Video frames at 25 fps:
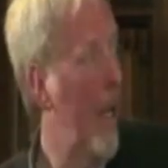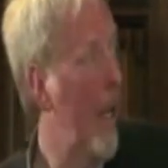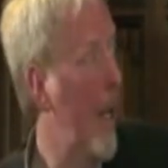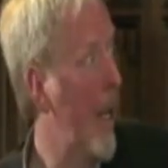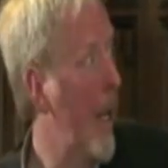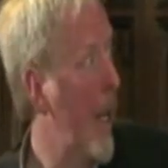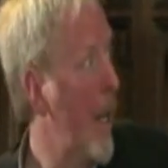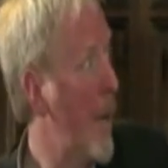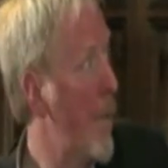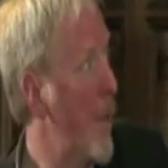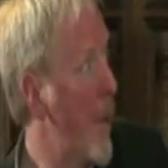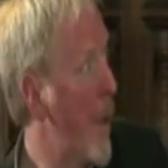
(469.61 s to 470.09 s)

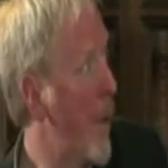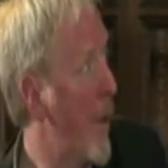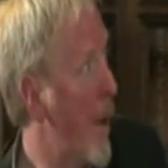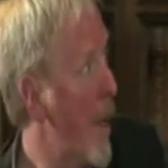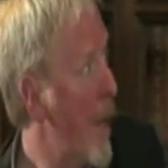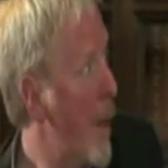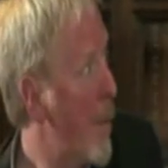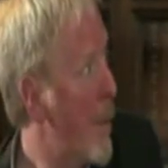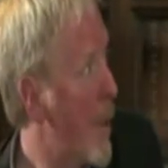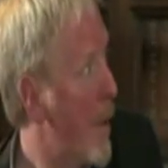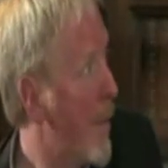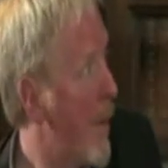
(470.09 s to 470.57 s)
Um, there are a
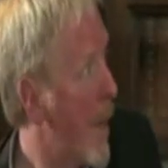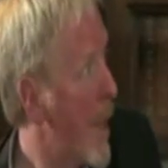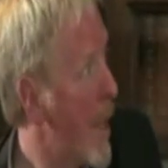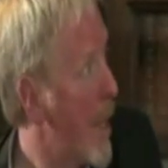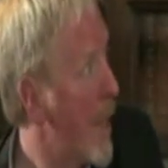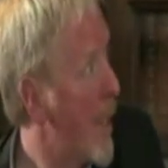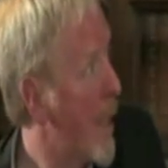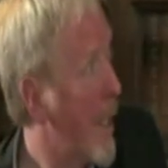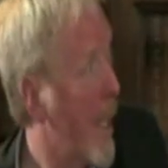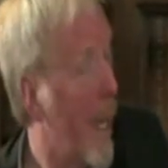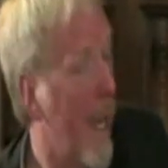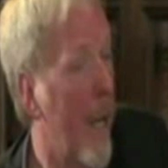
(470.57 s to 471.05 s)
number of
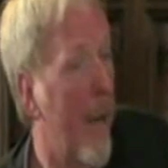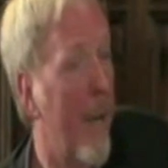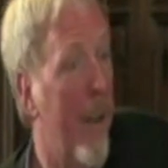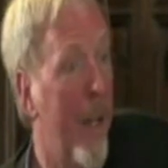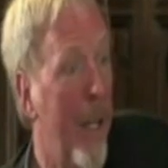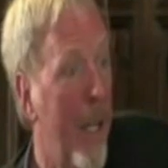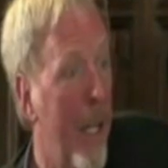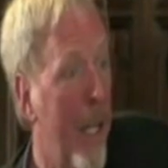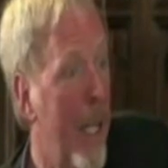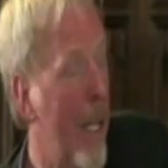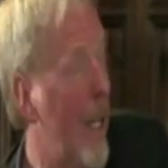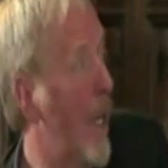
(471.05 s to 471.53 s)
others that are
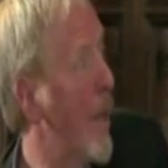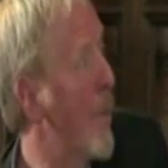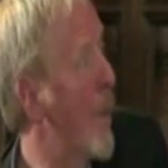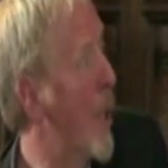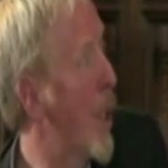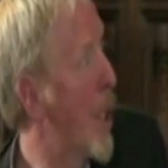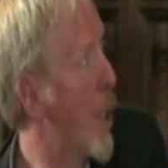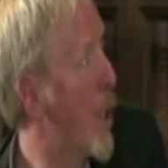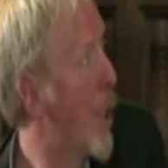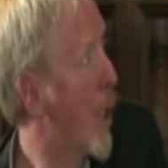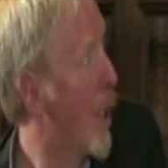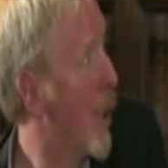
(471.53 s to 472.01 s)
early
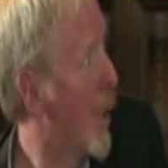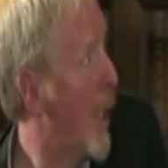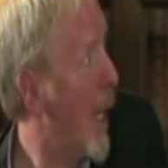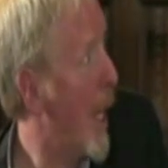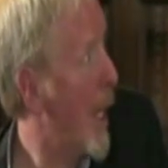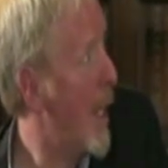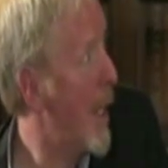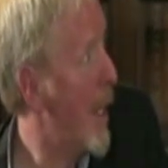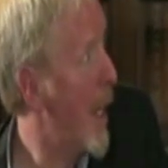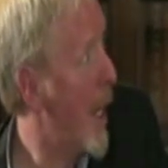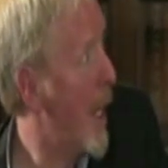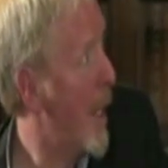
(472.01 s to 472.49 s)
commercial
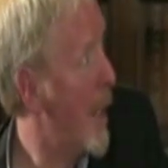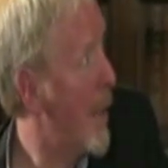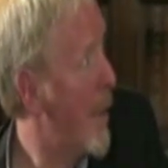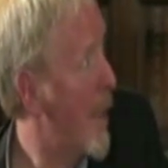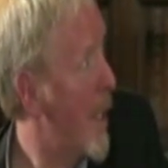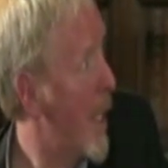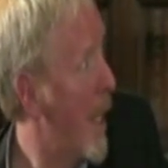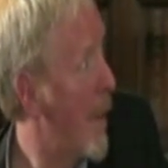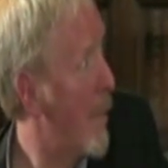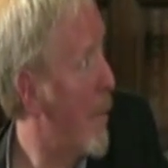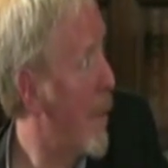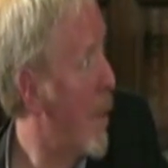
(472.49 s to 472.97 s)
and, and
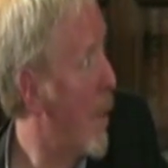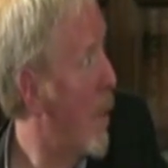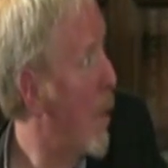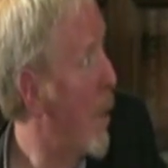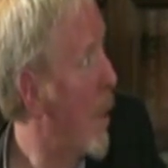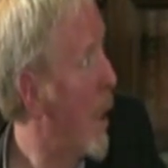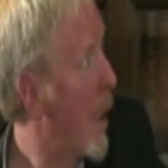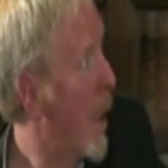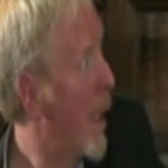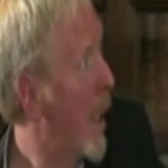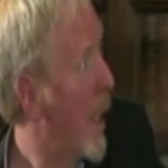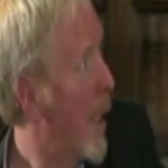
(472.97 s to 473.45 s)

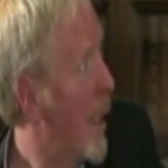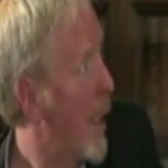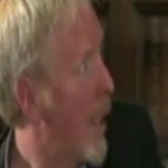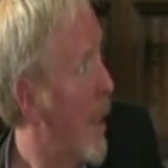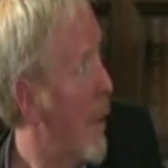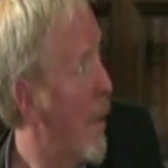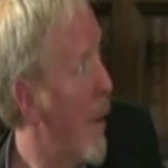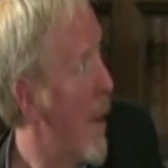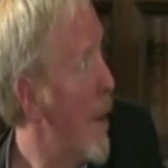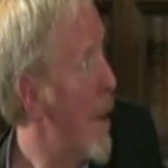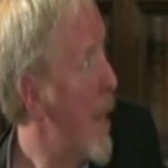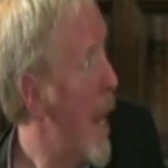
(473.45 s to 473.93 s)
several
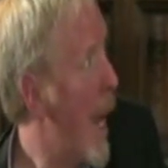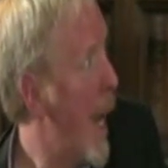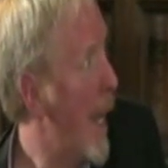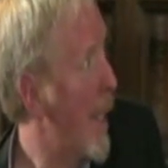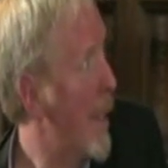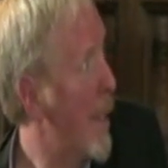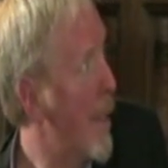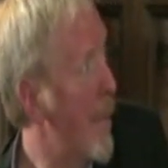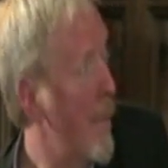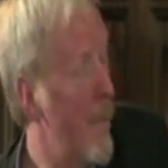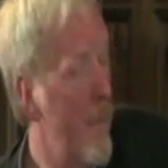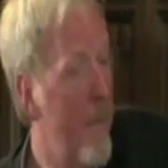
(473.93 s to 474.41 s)
that are in
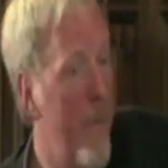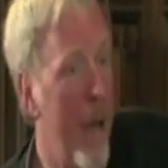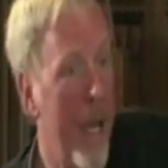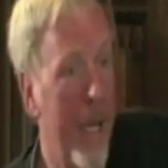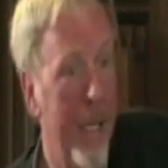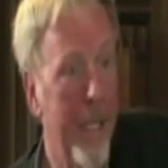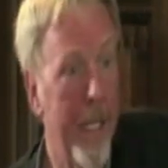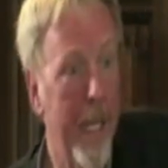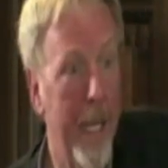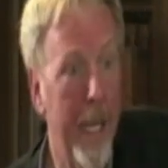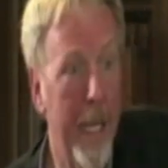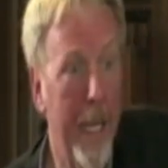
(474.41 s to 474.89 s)
that
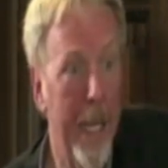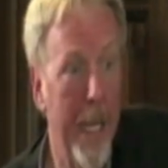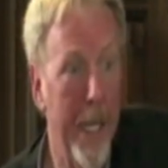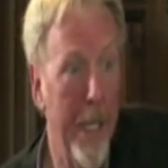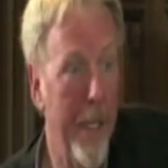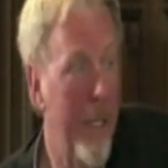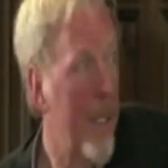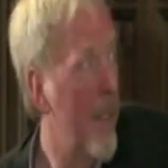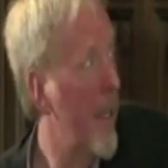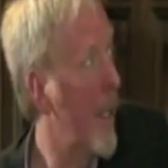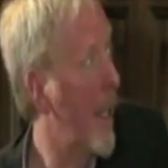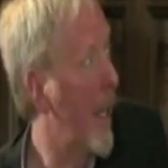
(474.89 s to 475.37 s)
basic
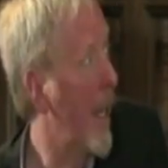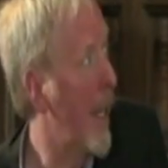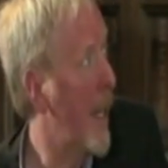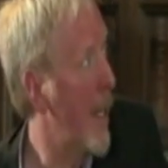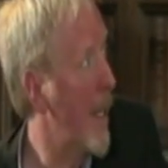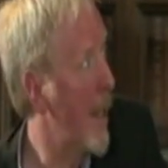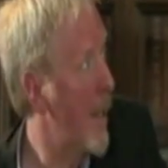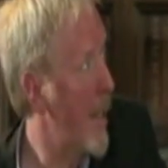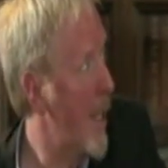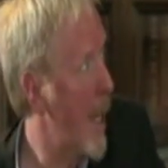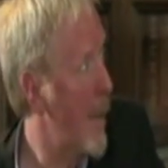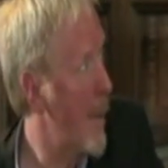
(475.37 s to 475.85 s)
and
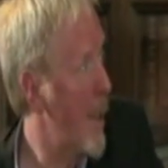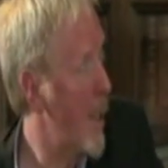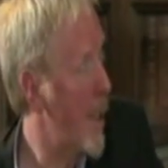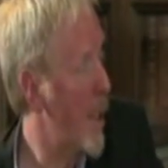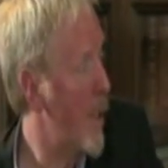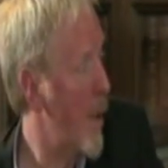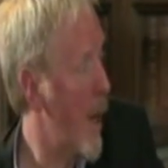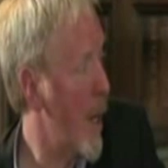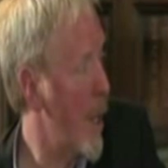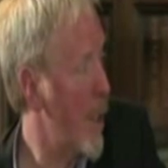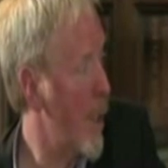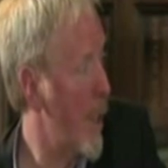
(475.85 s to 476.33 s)
uh,
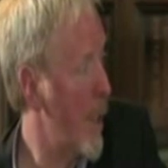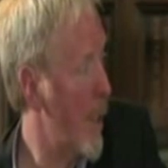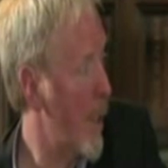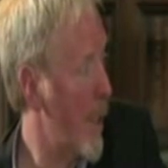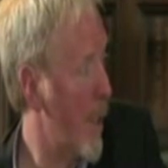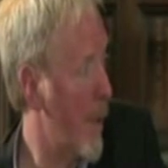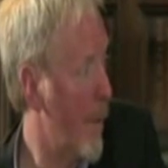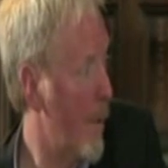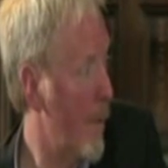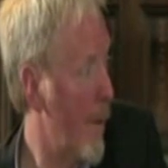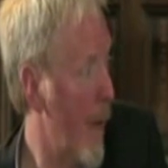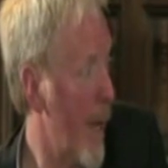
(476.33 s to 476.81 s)
demonstration
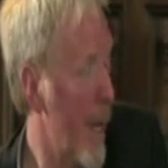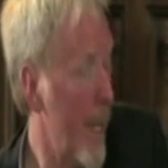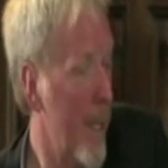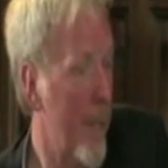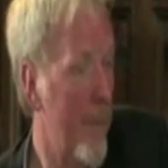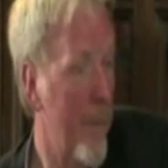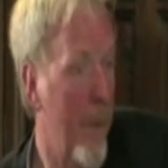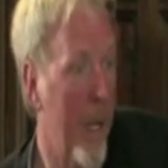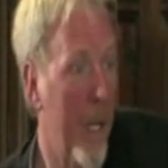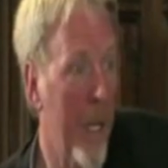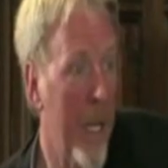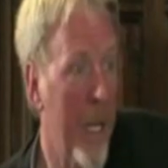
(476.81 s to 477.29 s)
sort of
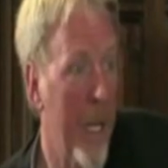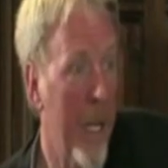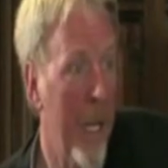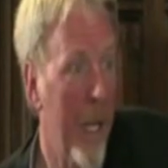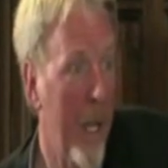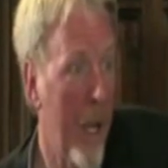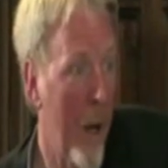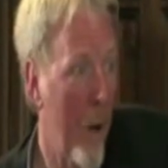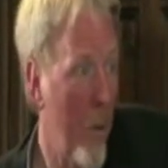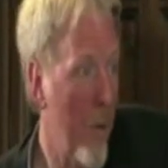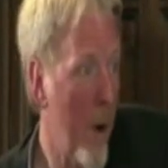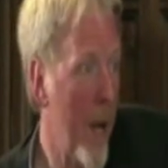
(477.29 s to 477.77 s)
phase, but
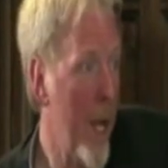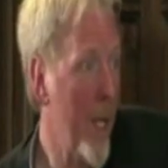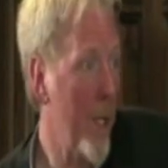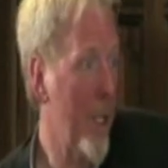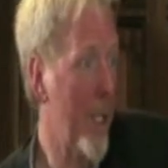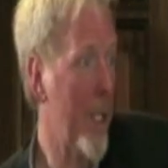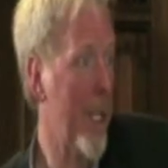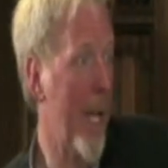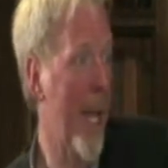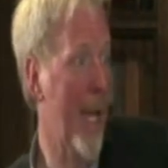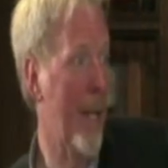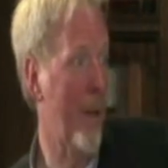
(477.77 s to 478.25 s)
a range
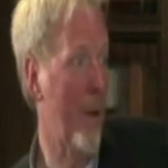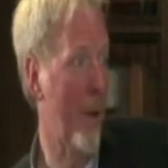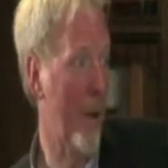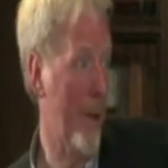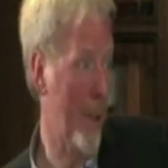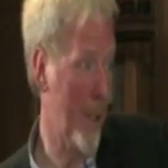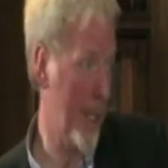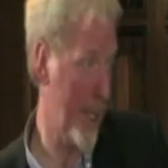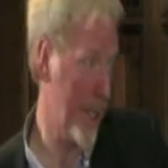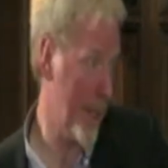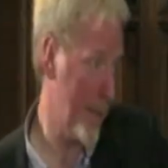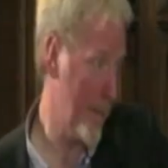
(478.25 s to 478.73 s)
of
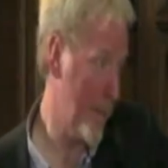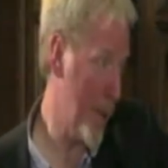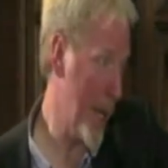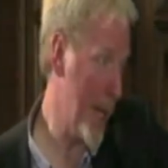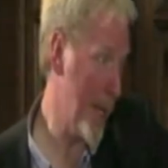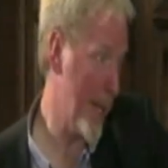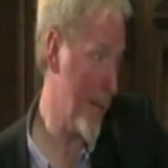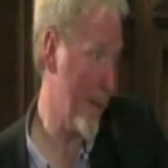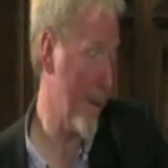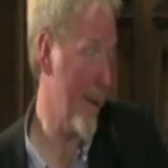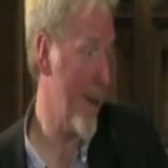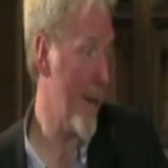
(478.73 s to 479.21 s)
technologies, and
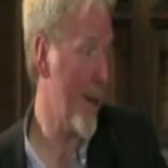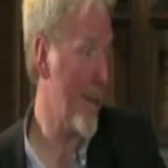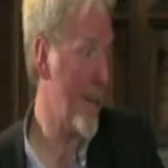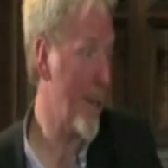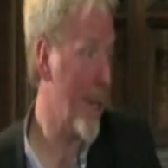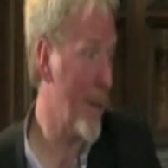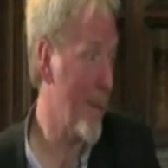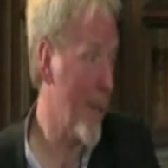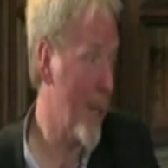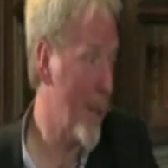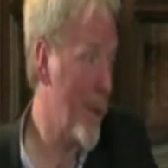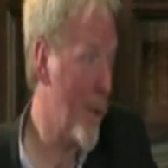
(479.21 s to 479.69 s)
Peter I know is
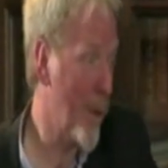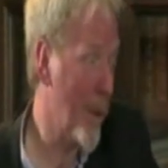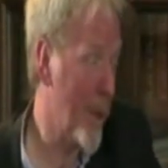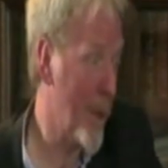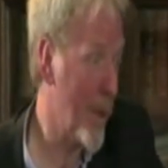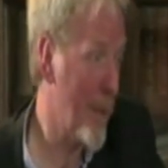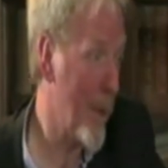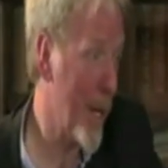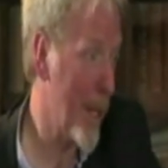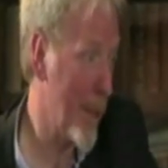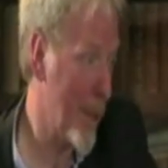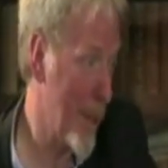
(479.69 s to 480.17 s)
going to be
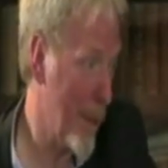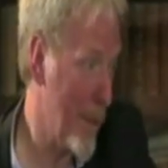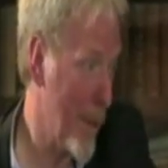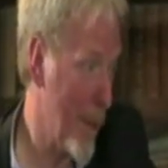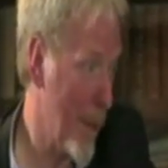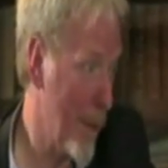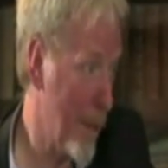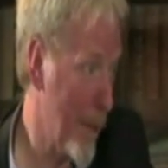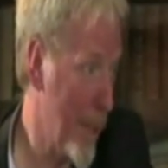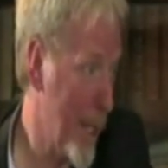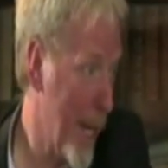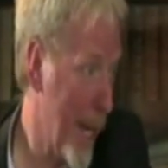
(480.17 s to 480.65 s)
talking about some
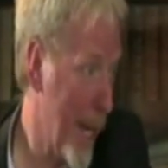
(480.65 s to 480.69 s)
of those